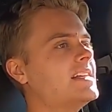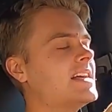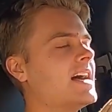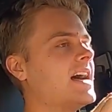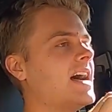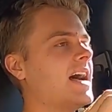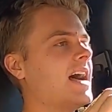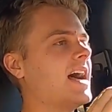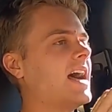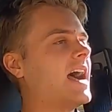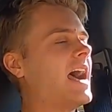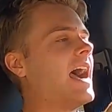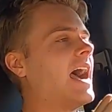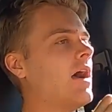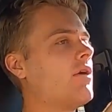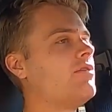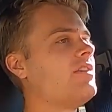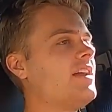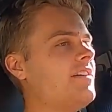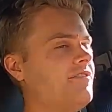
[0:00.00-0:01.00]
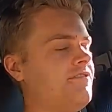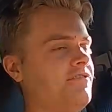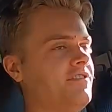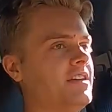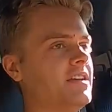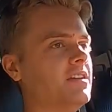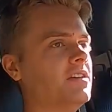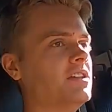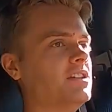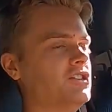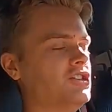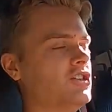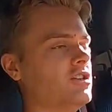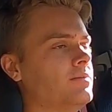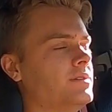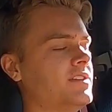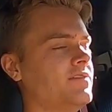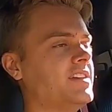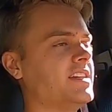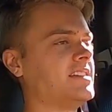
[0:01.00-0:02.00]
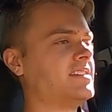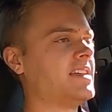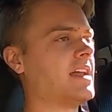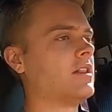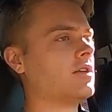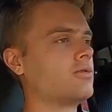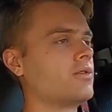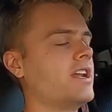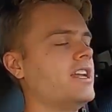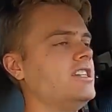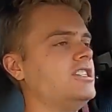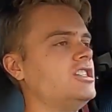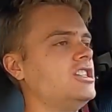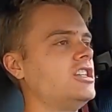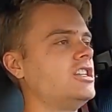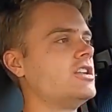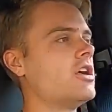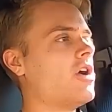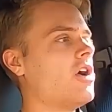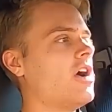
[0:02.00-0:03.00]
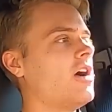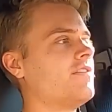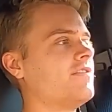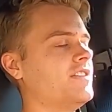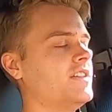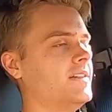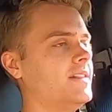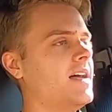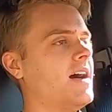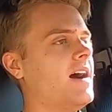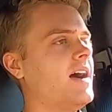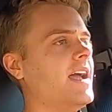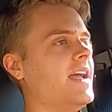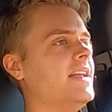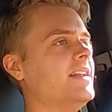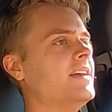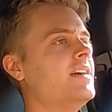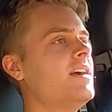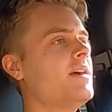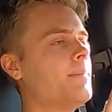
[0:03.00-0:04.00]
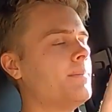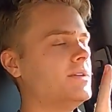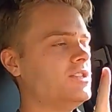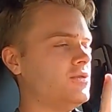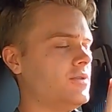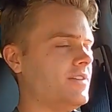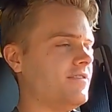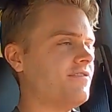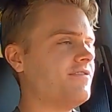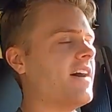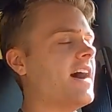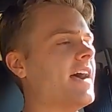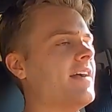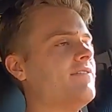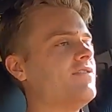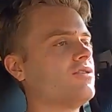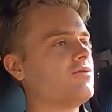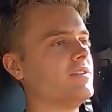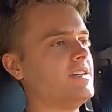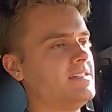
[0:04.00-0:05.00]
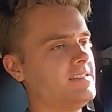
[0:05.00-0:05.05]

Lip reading: how they feel in terms of acceleration off the line between 5.3,